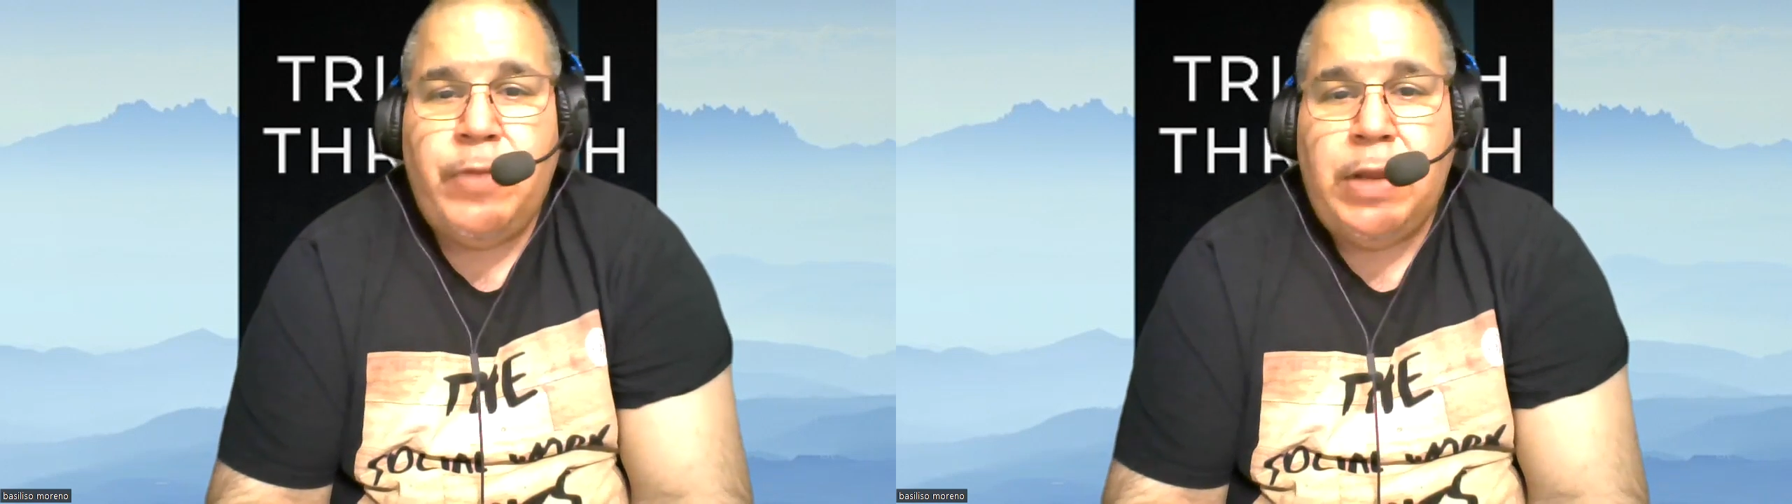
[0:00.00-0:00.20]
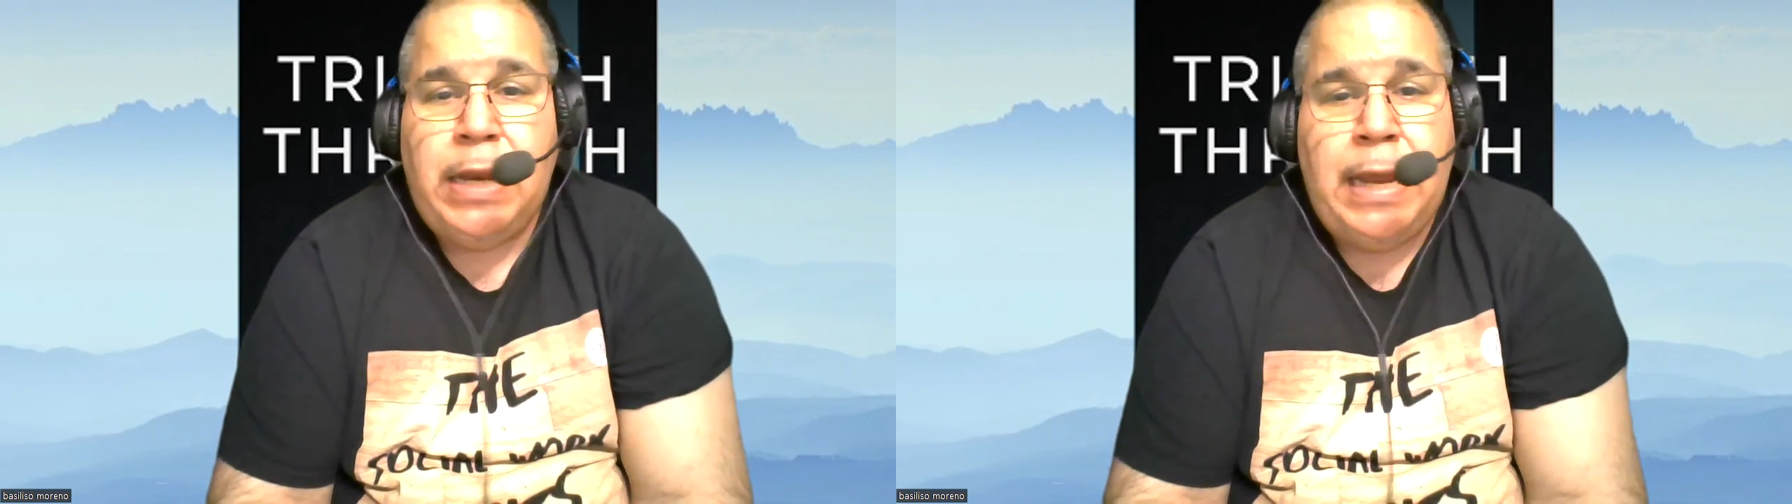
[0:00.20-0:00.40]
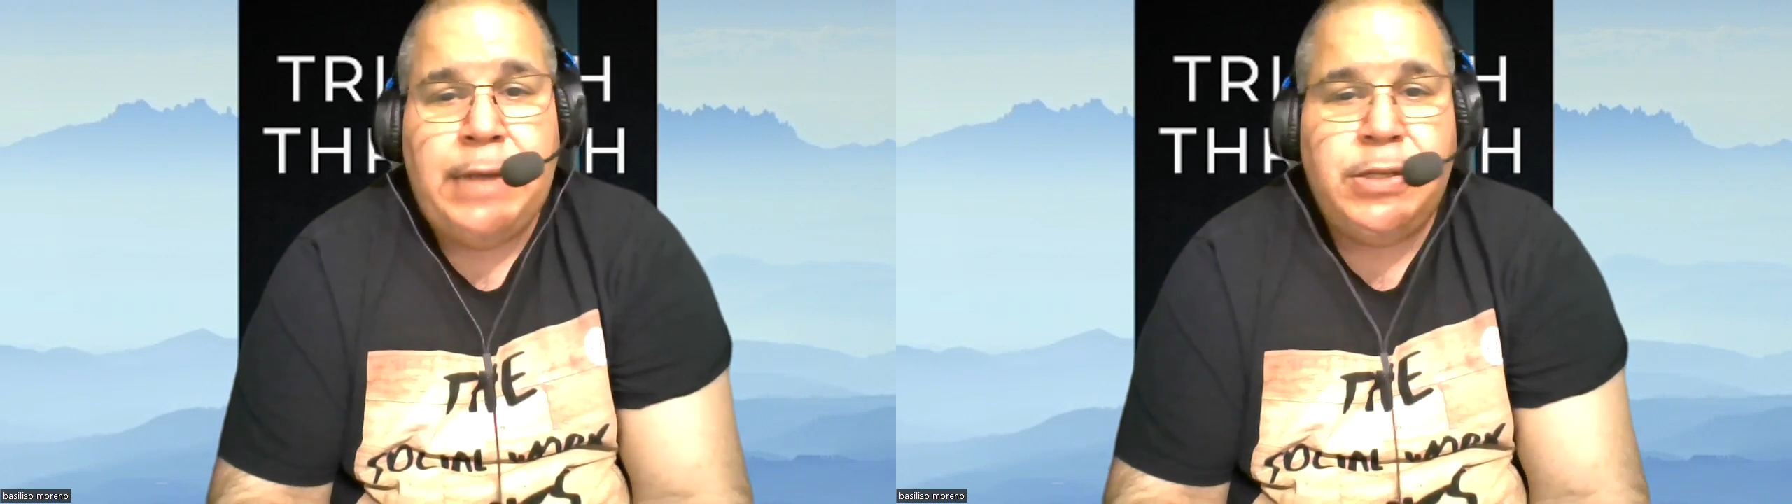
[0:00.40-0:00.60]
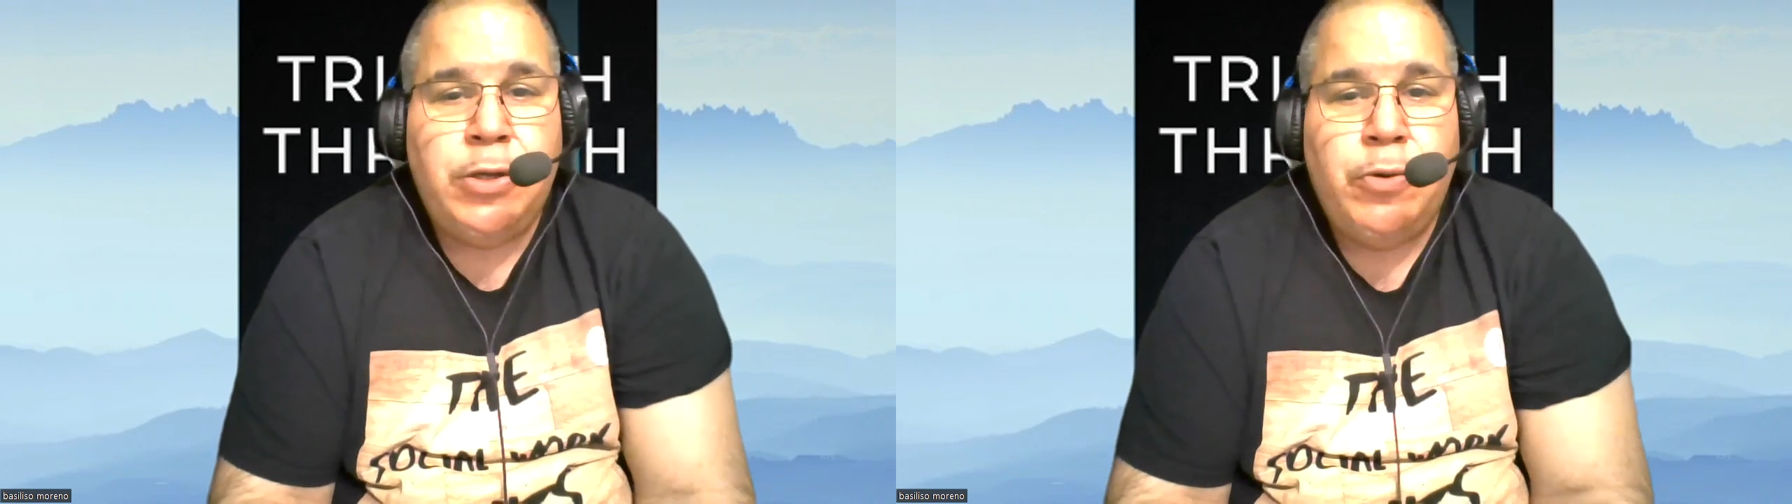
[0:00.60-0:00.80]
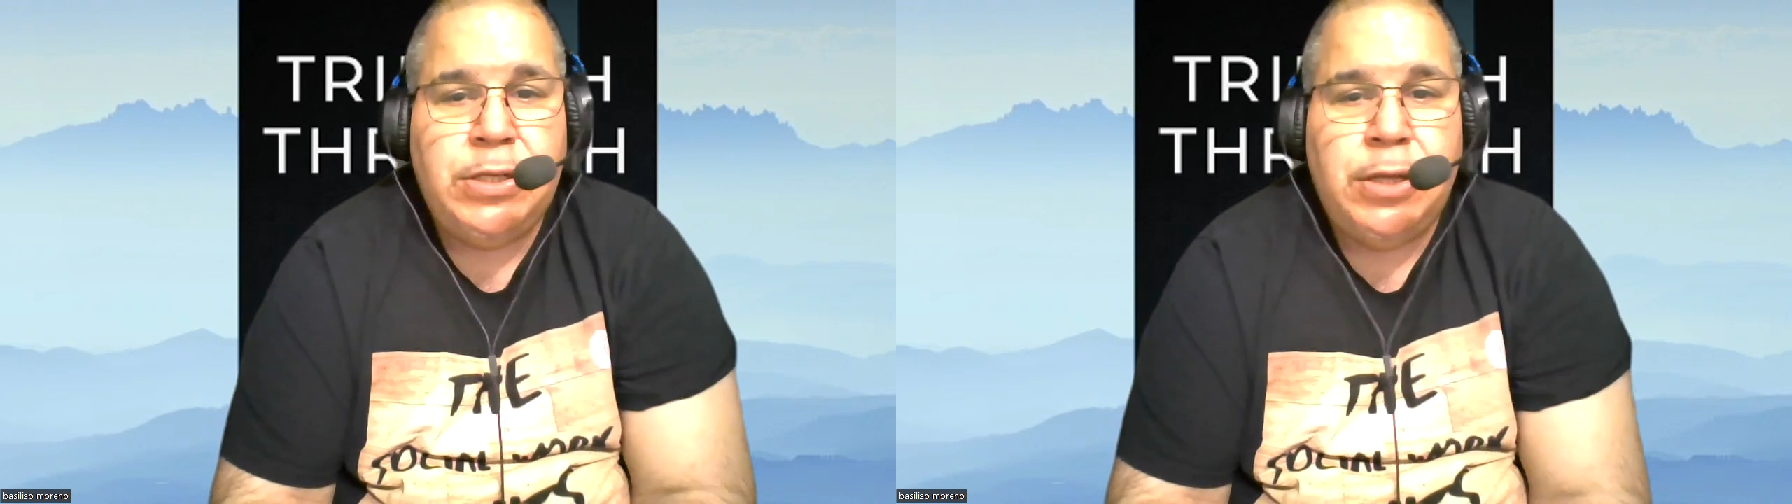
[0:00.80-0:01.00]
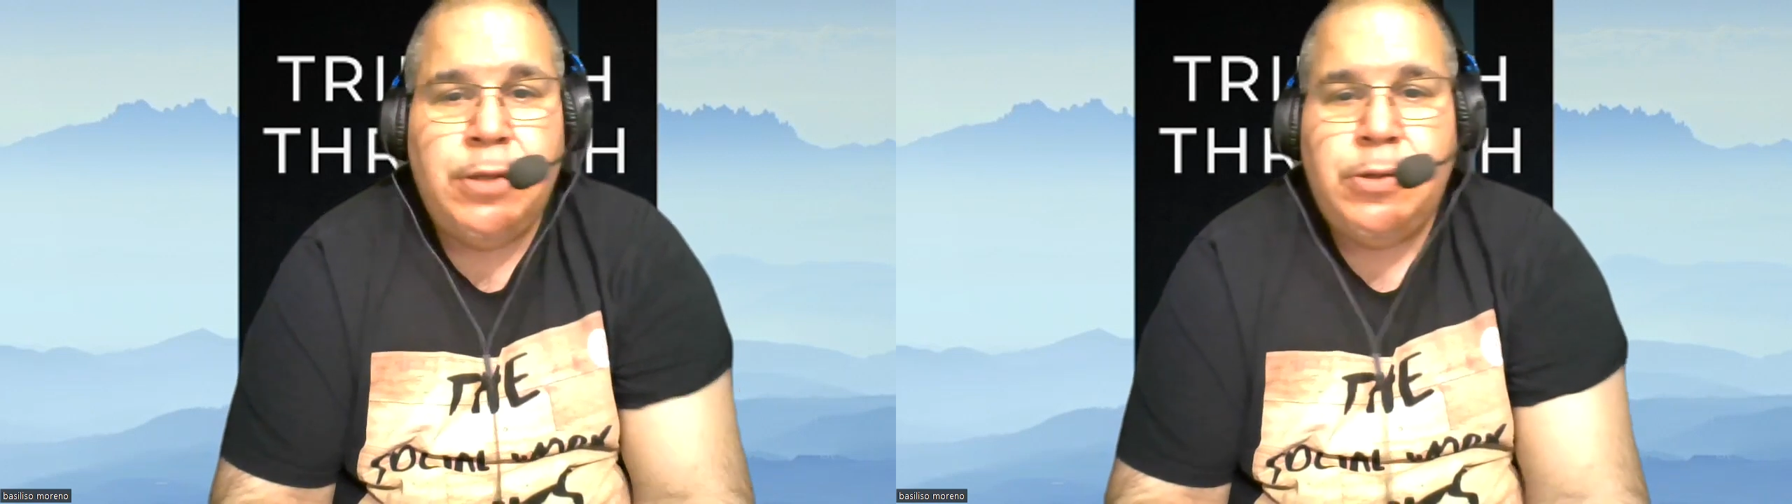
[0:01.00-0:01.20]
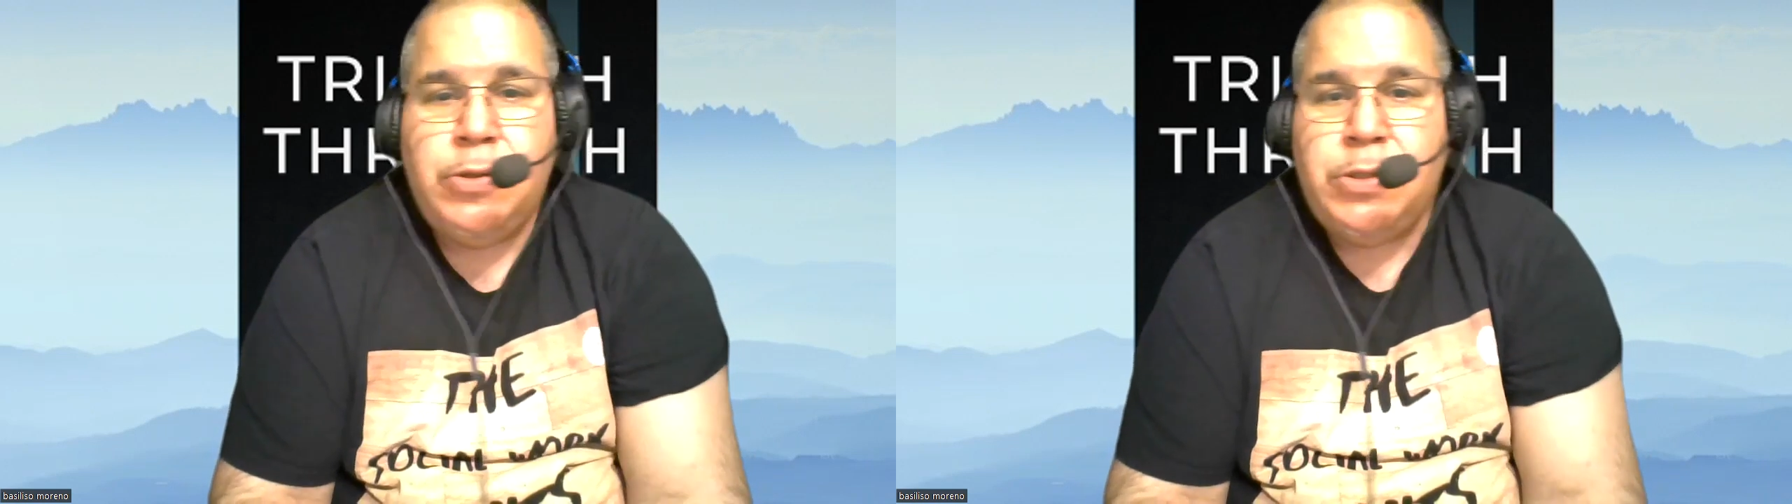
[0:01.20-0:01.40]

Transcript: the clients know each other.